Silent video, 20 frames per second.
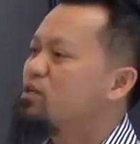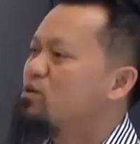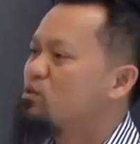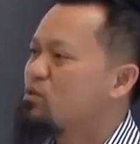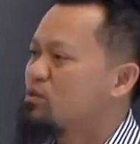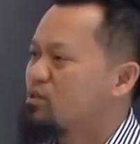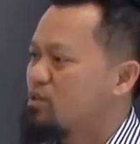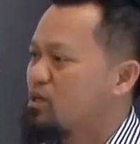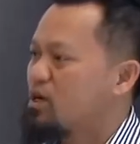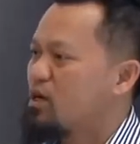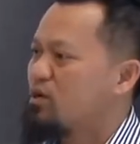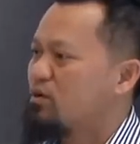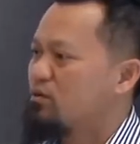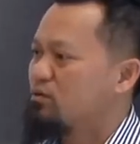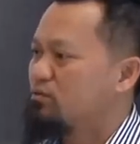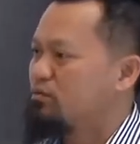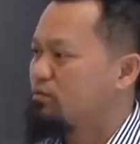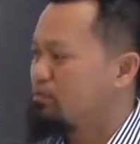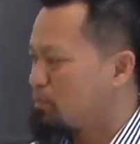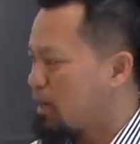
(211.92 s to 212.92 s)

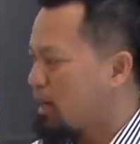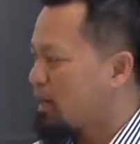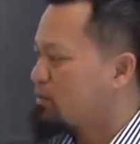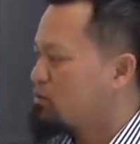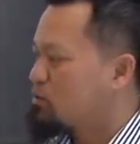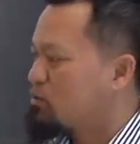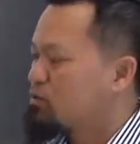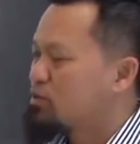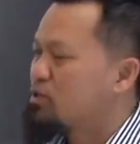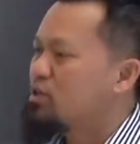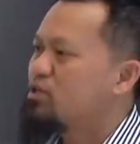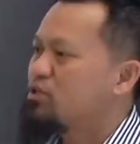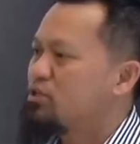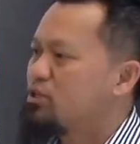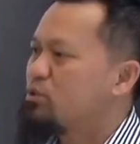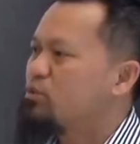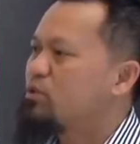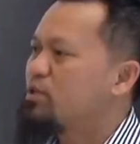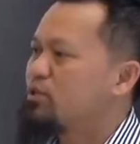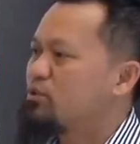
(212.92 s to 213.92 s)
yourself by using
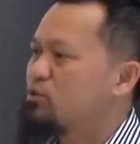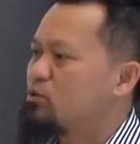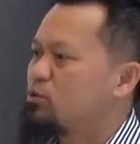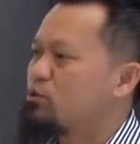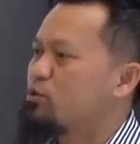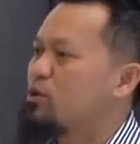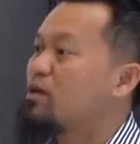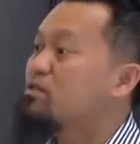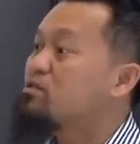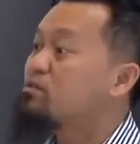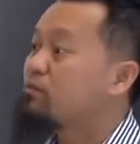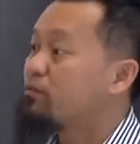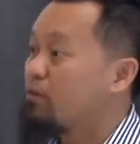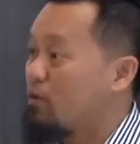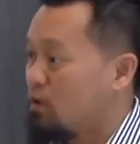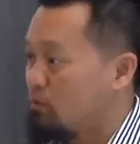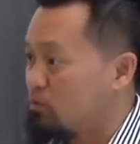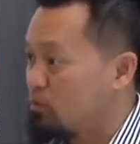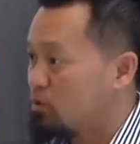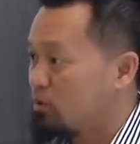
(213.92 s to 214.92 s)
jewelry to
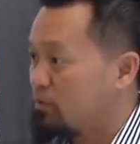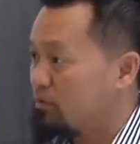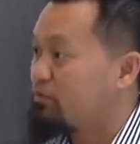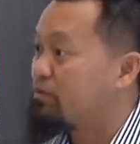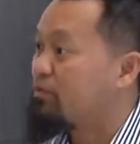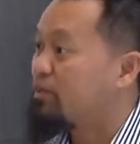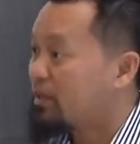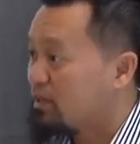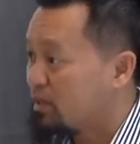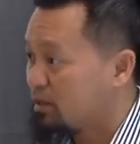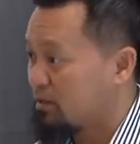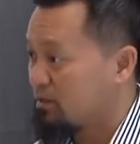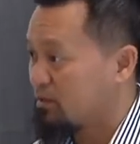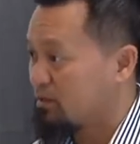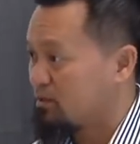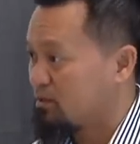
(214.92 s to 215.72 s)
transform your feeling.